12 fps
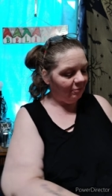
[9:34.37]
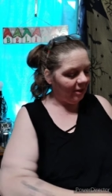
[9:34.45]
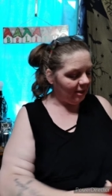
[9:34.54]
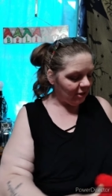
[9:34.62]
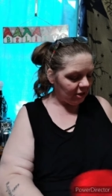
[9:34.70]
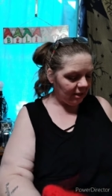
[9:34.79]

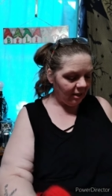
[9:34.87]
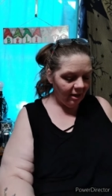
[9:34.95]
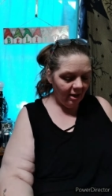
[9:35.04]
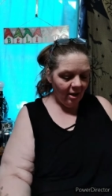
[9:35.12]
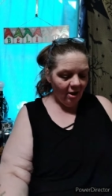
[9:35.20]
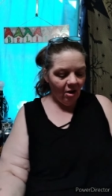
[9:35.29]
finished it.
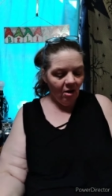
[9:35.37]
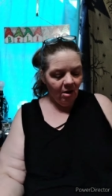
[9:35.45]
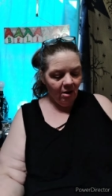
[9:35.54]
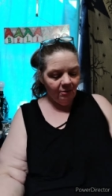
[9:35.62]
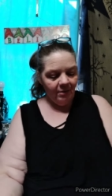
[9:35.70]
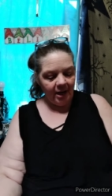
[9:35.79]

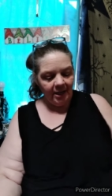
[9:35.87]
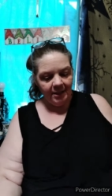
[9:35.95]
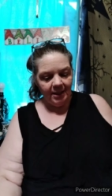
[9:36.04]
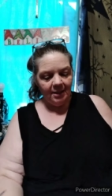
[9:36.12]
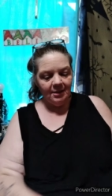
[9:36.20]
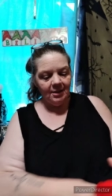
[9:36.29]
Alrighty then.